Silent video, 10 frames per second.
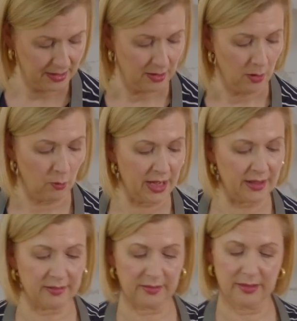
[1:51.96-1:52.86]

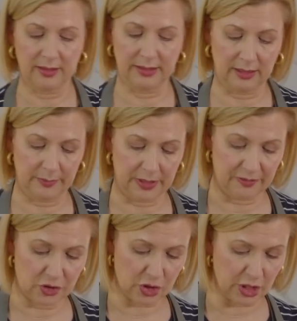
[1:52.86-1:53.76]
with a little bit
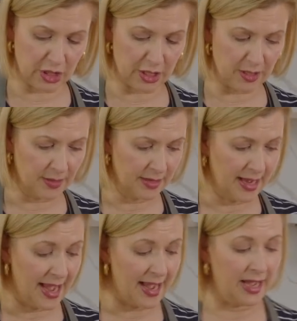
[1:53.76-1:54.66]
of sugar
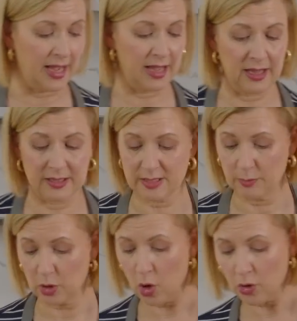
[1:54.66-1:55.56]
and some
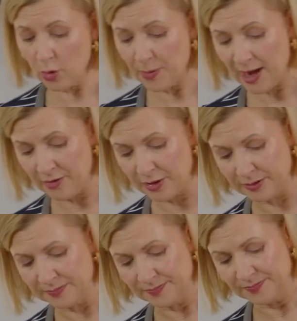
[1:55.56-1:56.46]
cocoa
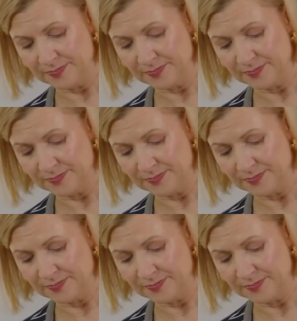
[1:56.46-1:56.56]
powder.